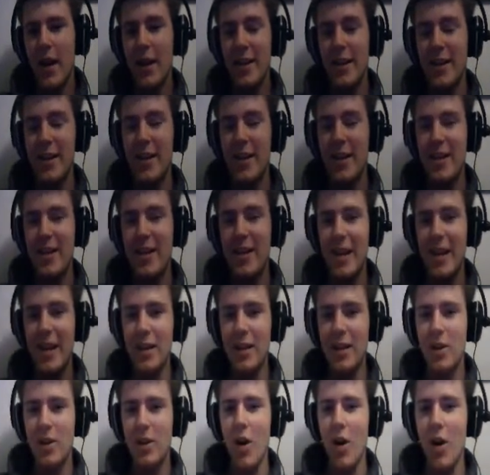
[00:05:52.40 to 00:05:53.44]
It
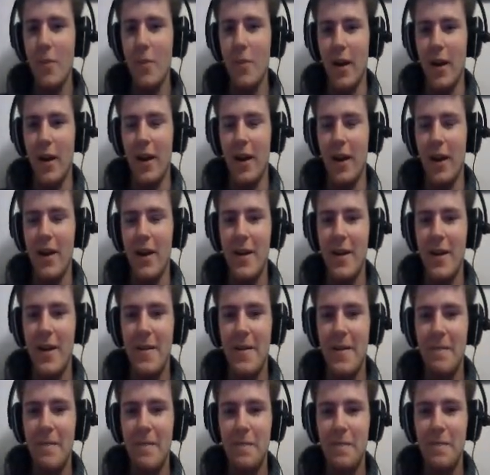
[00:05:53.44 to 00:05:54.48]
still got me.
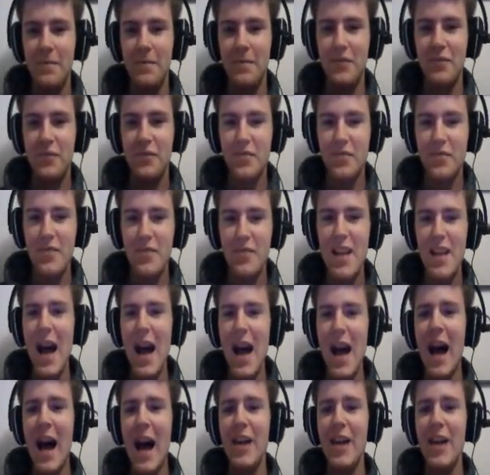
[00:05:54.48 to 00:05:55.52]

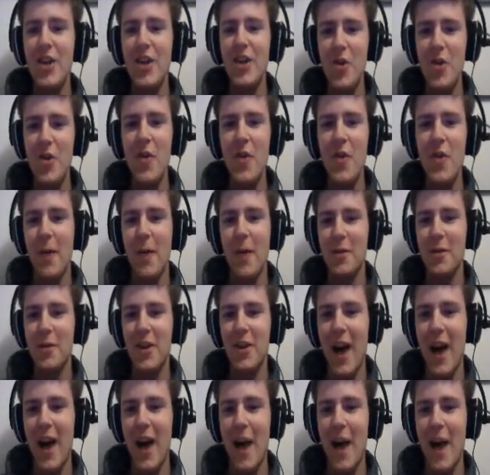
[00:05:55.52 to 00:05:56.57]
I knew that was
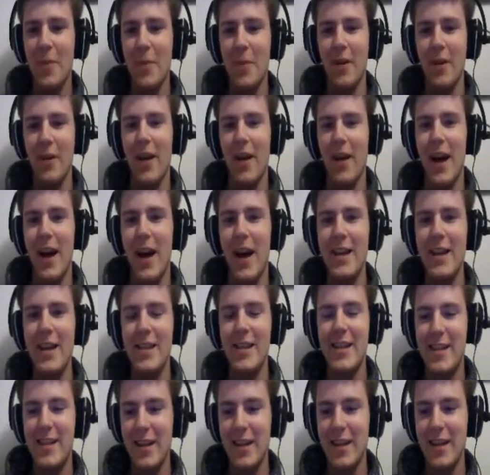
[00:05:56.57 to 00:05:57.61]
going to happen and
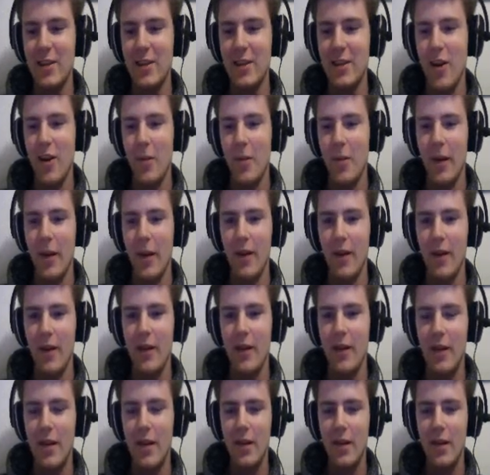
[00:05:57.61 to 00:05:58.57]
it still got me.